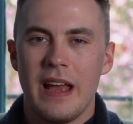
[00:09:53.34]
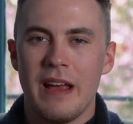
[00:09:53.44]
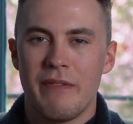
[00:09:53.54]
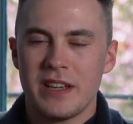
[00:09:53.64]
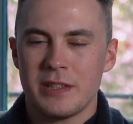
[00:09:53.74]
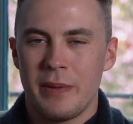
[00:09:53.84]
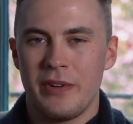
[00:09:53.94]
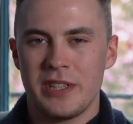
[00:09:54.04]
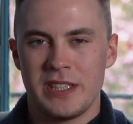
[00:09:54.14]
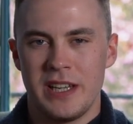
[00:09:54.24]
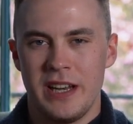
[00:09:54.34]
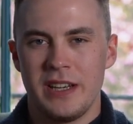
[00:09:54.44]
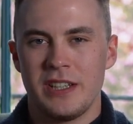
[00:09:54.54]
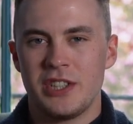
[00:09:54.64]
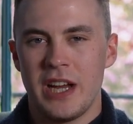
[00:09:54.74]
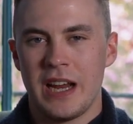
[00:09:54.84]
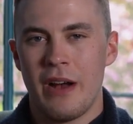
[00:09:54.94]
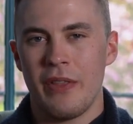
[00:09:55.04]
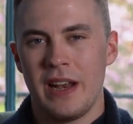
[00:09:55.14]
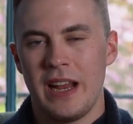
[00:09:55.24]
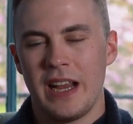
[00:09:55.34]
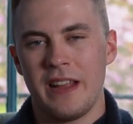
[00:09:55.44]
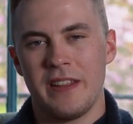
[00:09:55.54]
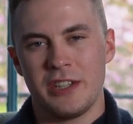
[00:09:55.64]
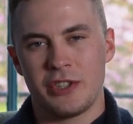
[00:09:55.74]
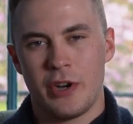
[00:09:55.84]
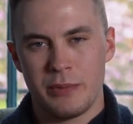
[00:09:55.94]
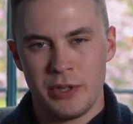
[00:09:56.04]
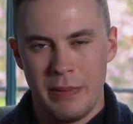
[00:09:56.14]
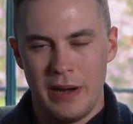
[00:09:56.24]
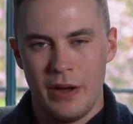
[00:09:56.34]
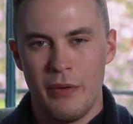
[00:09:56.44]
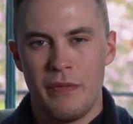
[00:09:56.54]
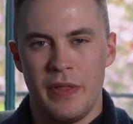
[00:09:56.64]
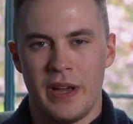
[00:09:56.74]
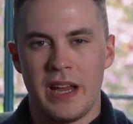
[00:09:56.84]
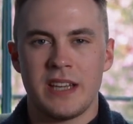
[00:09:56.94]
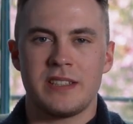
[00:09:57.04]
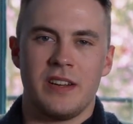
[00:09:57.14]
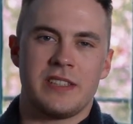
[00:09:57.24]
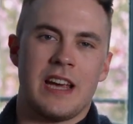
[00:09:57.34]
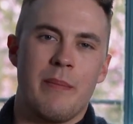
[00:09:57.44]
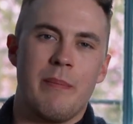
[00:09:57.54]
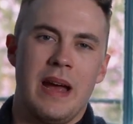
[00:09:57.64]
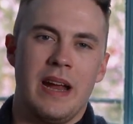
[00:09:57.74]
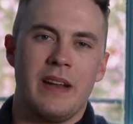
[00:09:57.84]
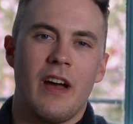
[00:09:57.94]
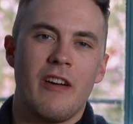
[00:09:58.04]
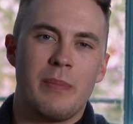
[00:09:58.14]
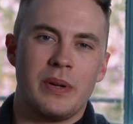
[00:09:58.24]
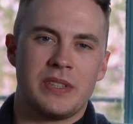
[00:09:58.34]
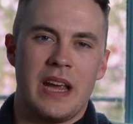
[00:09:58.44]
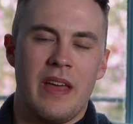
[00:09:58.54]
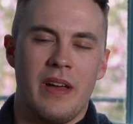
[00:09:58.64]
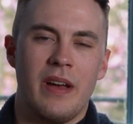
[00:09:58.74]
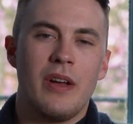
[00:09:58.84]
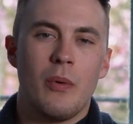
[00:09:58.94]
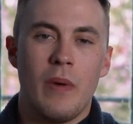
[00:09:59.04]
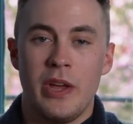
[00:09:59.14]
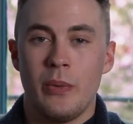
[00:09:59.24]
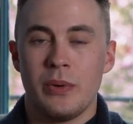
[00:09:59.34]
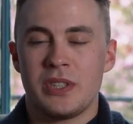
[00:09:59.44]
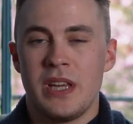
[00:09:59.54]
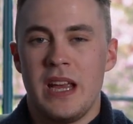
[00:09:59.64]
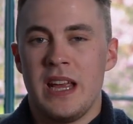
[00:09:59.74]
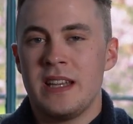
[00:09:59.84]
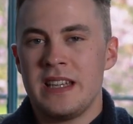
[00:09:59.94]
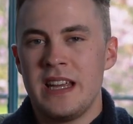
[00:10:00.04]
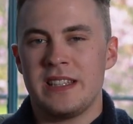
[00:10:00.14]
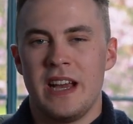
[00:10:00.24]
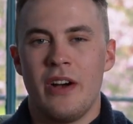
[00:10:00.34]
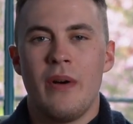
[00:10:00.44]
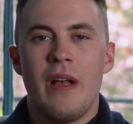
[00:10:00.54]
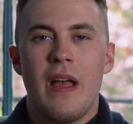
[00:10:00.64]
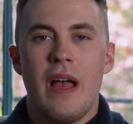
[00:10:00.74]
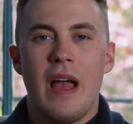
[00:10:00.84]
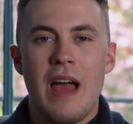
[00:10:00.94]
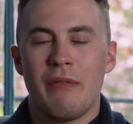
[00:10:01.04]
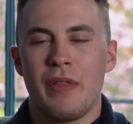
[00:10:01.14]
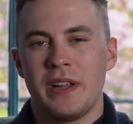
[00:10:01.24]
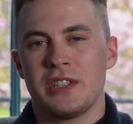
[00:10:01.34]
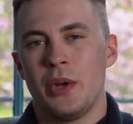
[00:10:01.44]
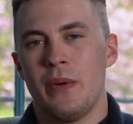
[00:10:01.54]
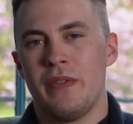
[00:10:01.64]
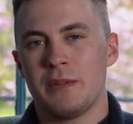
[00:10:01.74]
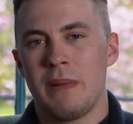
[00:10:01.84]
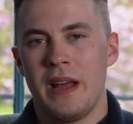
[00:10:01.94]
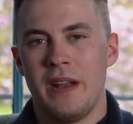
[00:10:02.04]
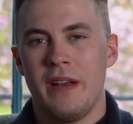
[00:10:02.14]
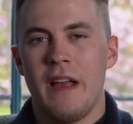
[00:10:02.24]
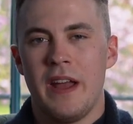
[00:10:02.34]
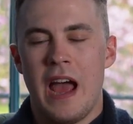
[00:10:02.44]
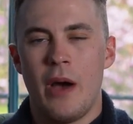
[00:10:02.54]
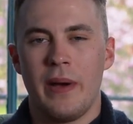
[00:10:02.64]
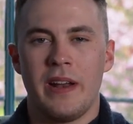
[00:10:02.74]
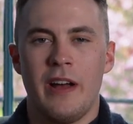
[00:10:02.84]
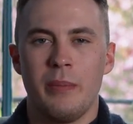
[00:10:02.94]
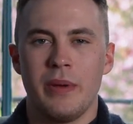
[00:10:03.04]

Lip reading: If that's something you're interested in, check out the link in the description below for the Kickstarter campaign that I've put together, where you will see in detail everything to do with this planner and how it could help